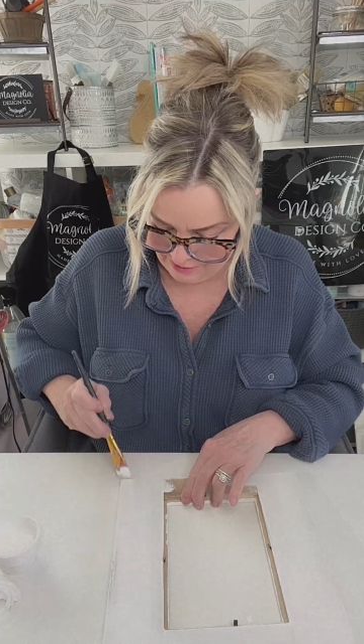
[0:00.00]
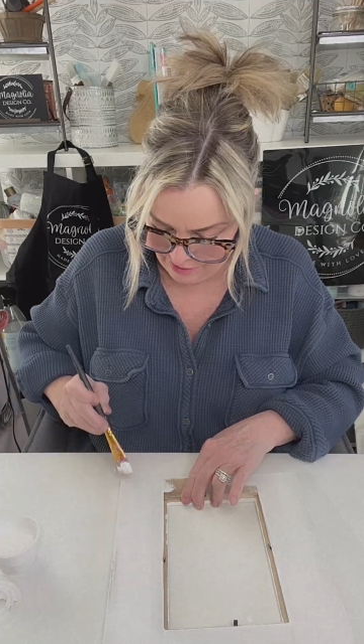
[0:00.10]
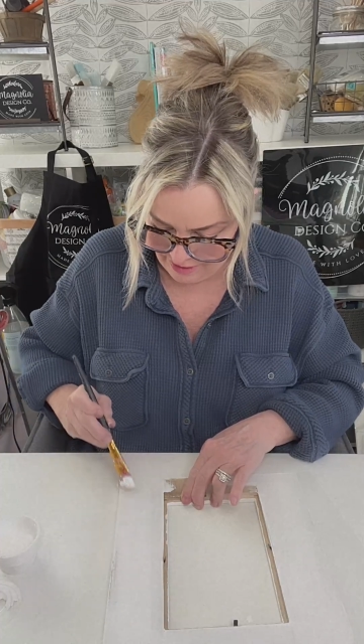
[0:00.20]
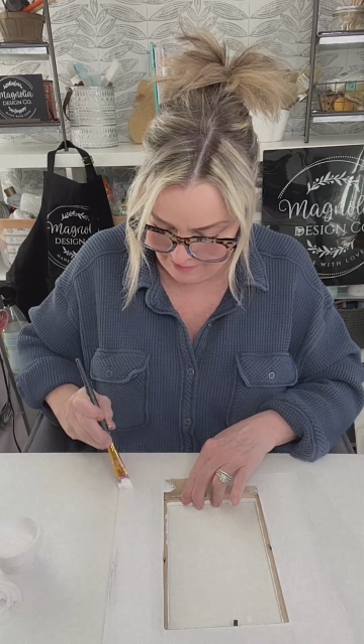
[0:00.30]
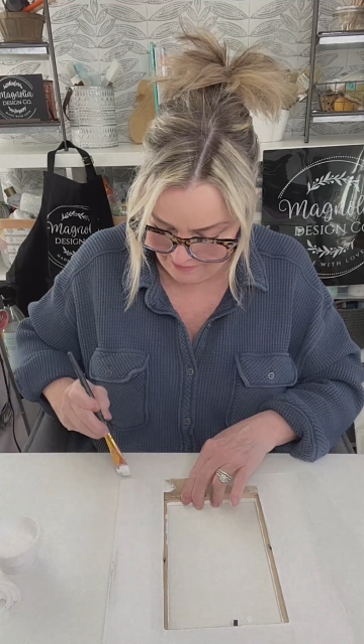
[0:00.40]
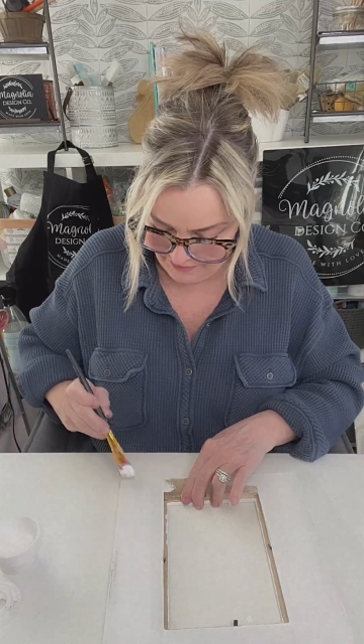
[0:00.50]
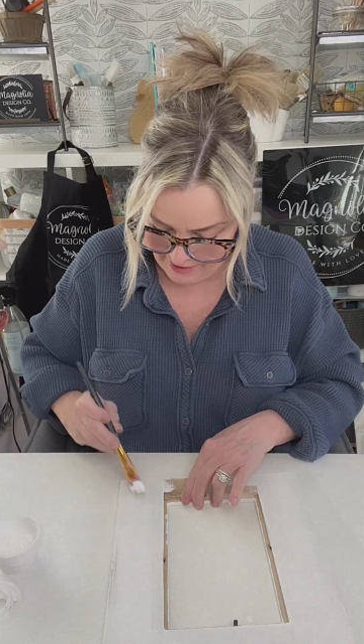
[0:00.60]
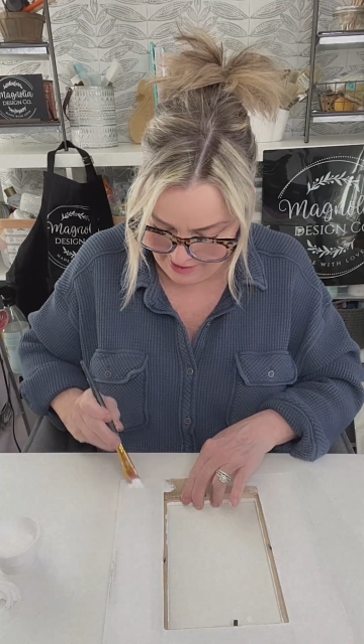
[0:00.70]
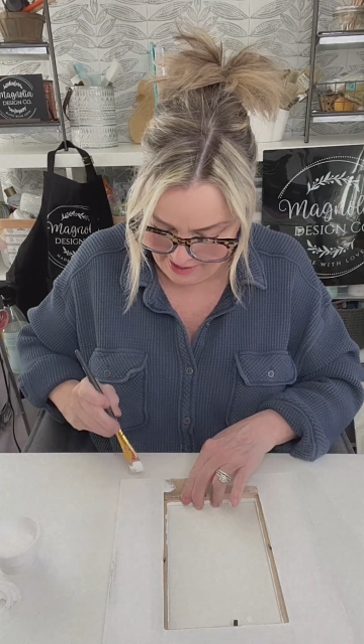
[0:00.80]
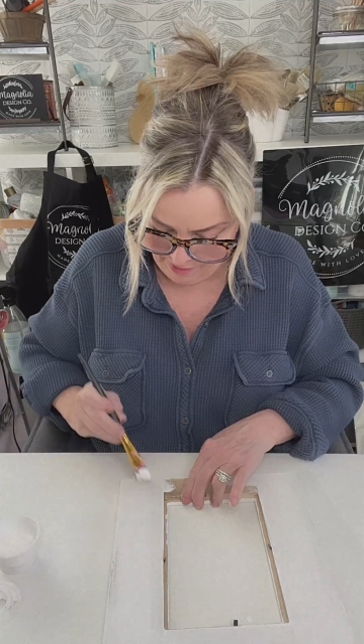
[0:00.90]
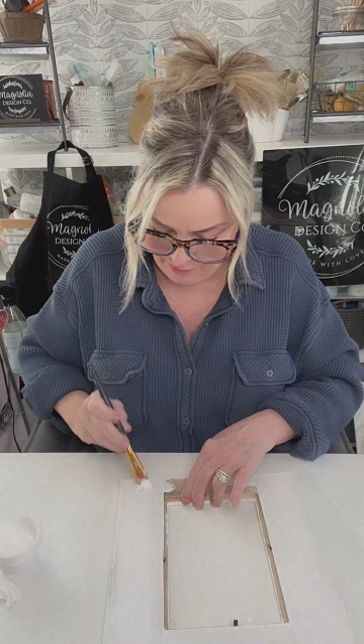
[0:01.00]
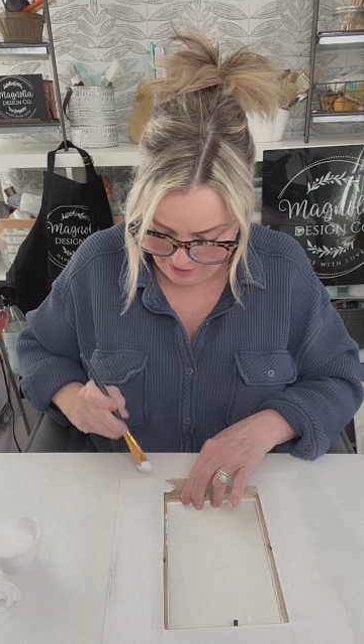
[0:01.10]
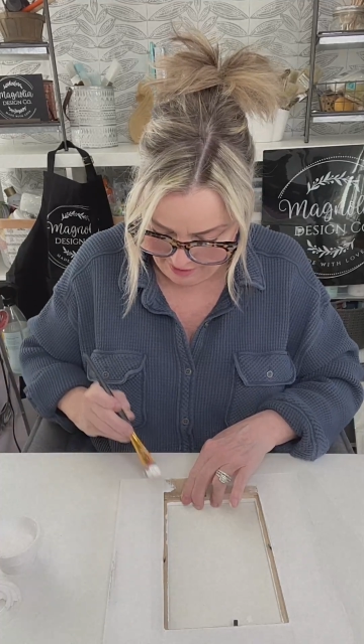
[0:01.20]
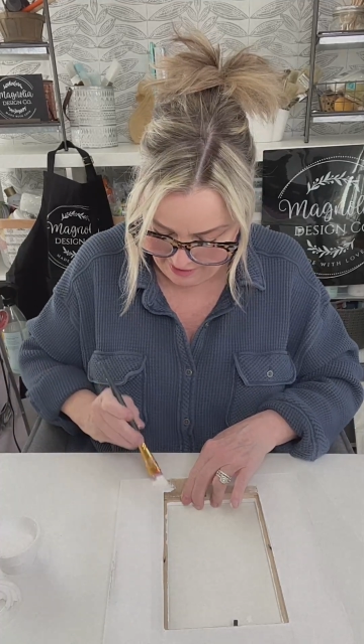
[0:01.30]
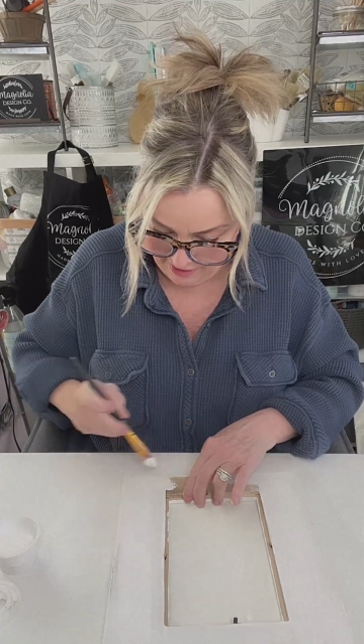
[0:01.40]
Lori. That
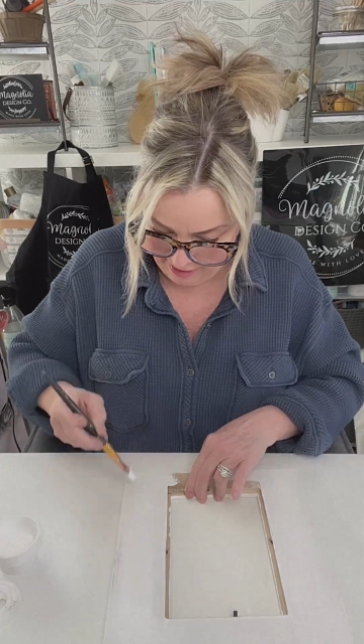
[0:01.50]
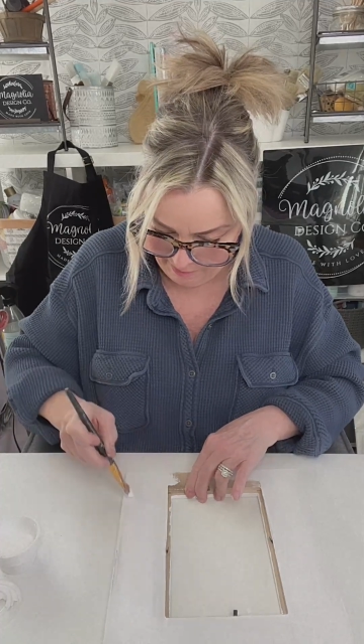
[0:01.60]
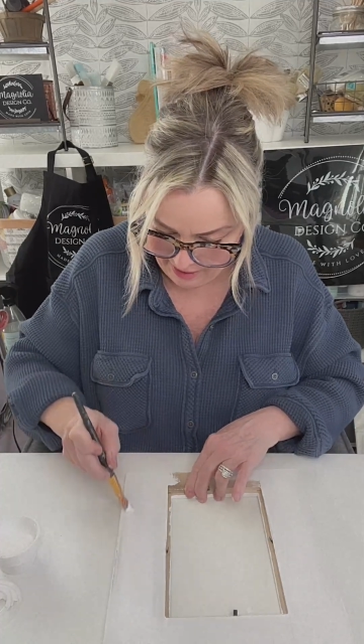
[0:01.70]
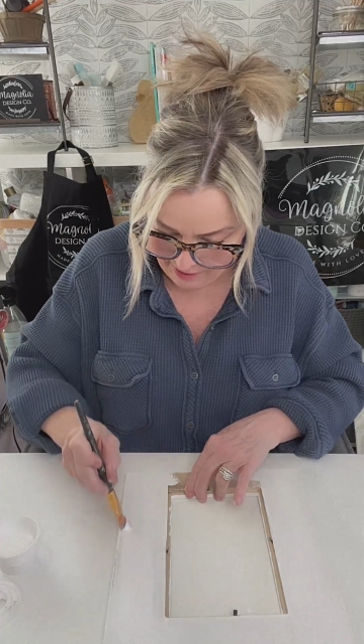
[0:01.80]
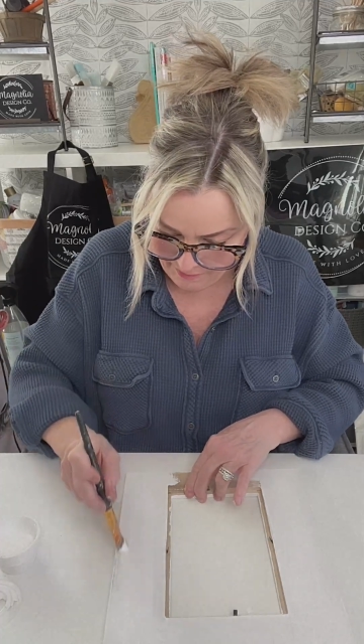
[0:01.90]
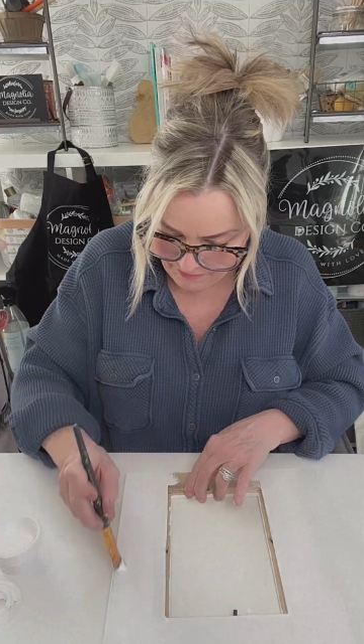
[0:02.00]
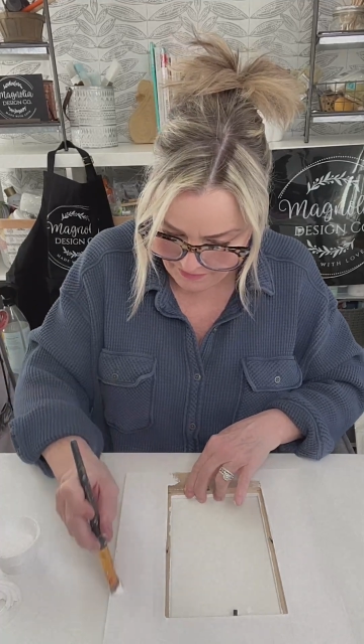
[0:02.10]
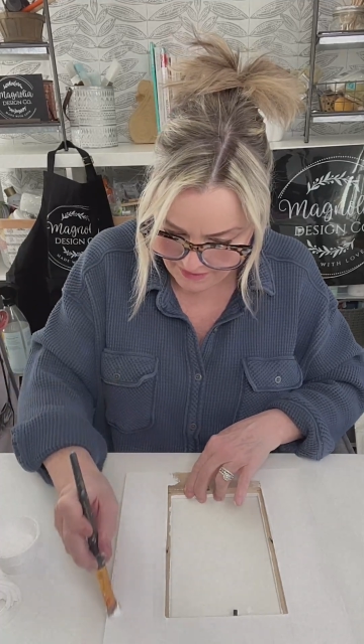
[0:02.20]
one got me.